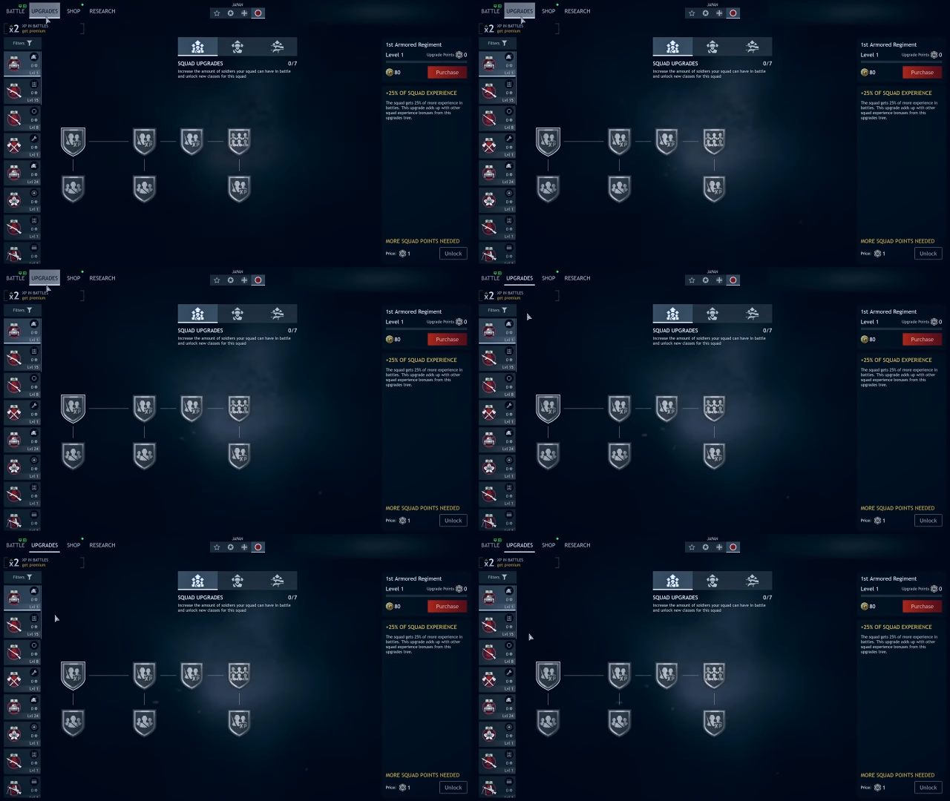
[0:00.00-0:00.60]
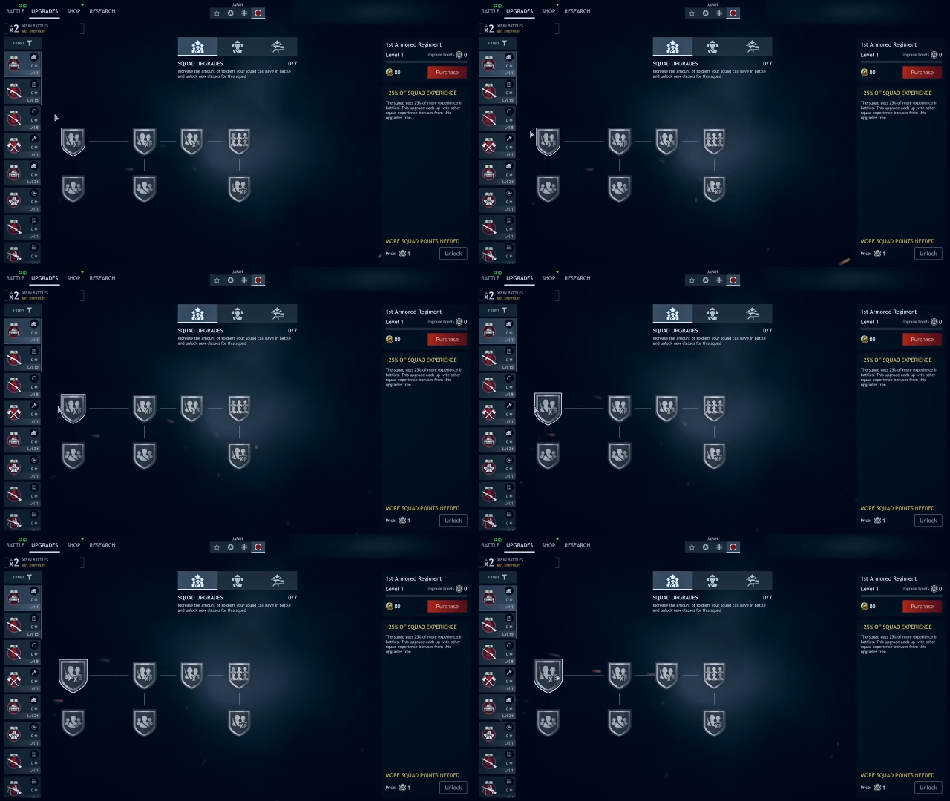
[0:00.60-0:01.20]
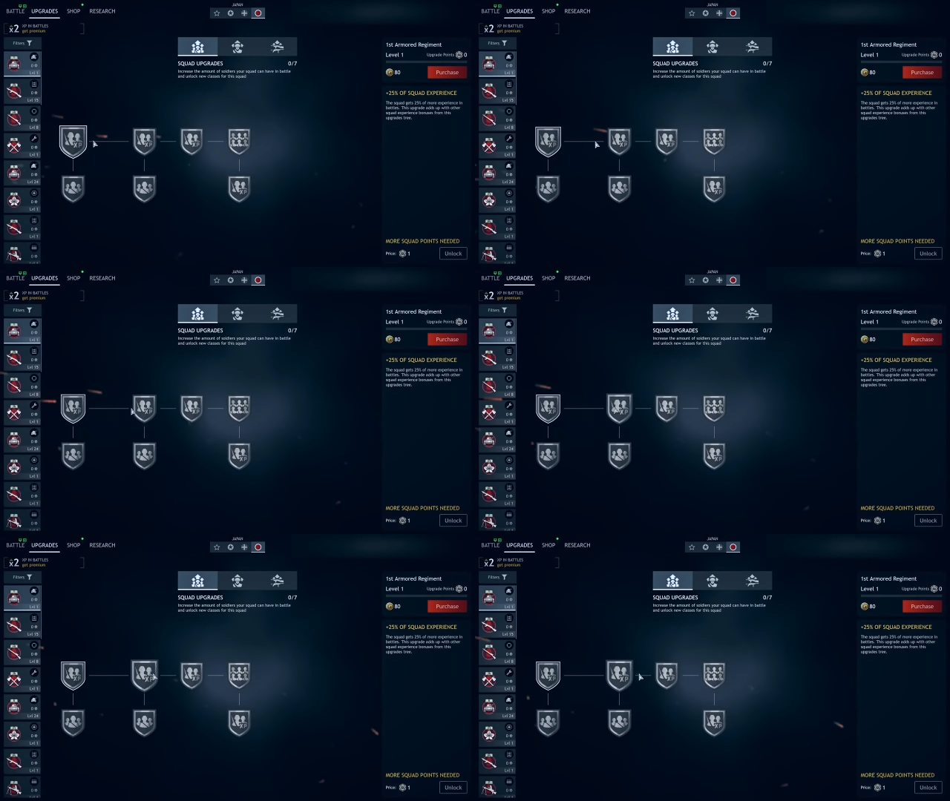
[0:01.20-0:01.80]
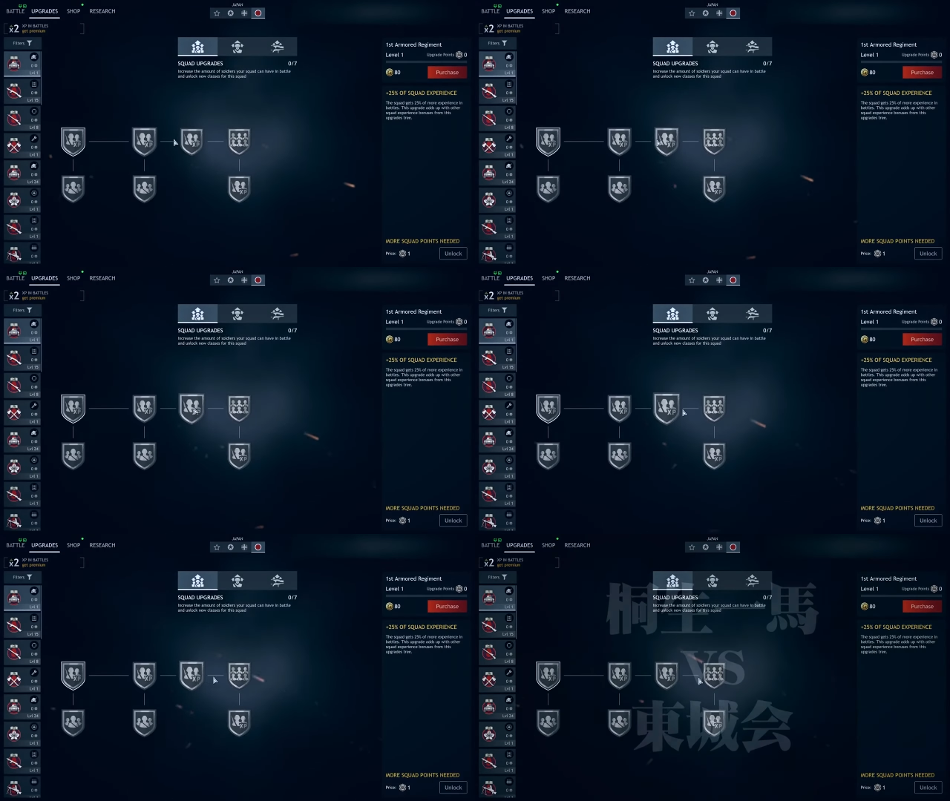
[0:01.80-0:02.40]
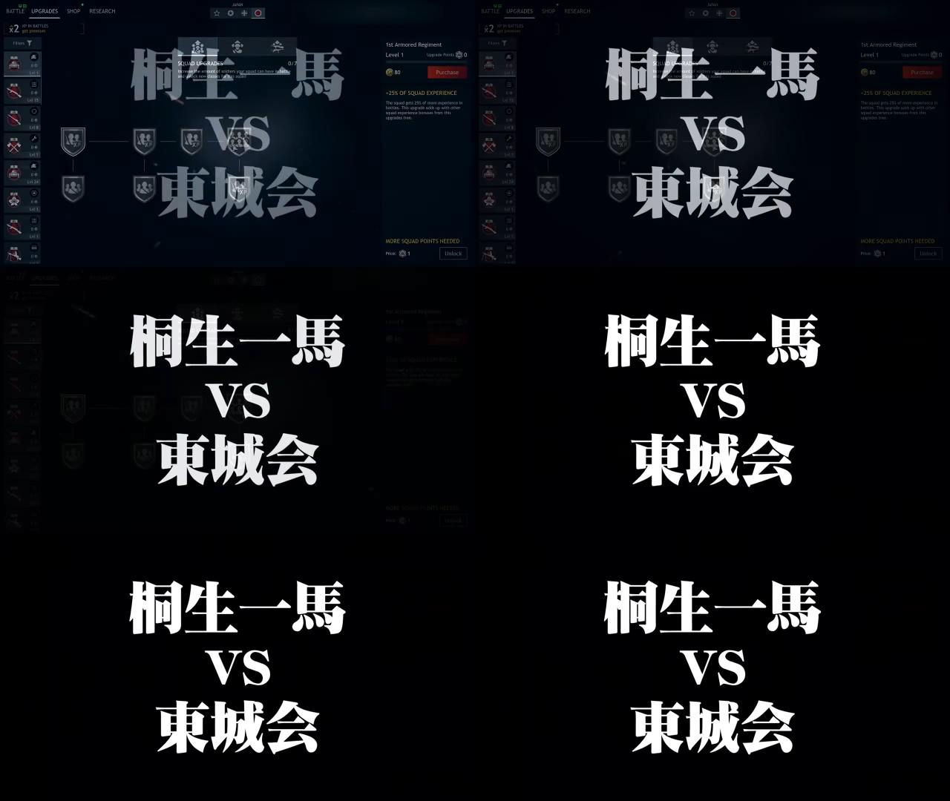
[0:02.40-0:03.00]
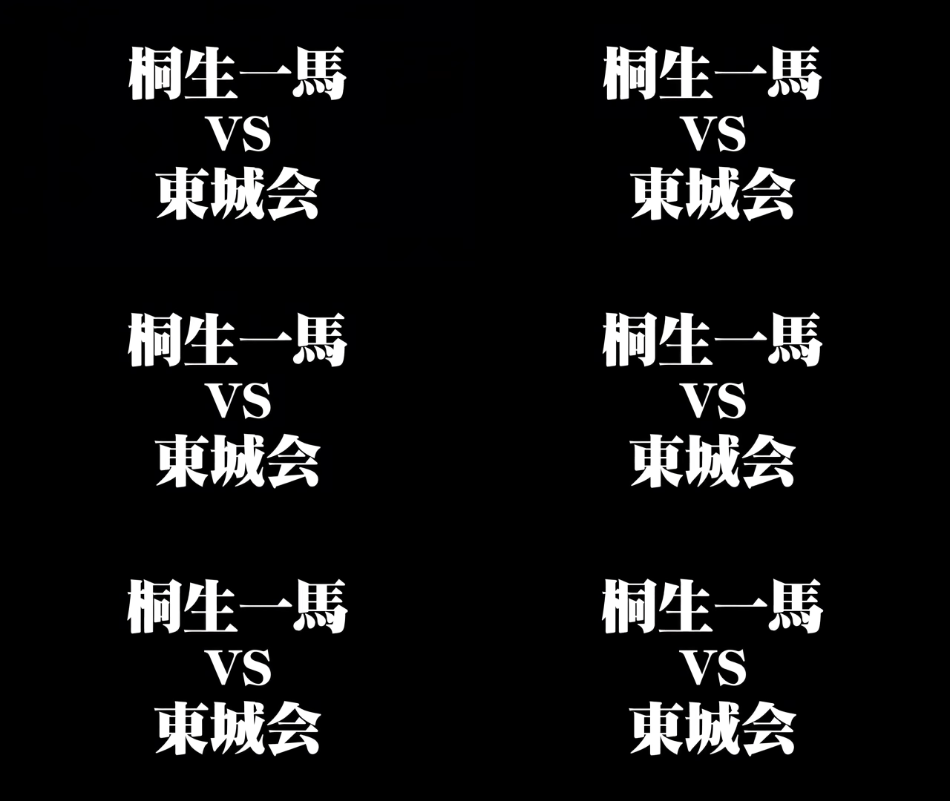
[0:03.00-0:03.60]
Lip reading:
Nobody's mouth can be seen.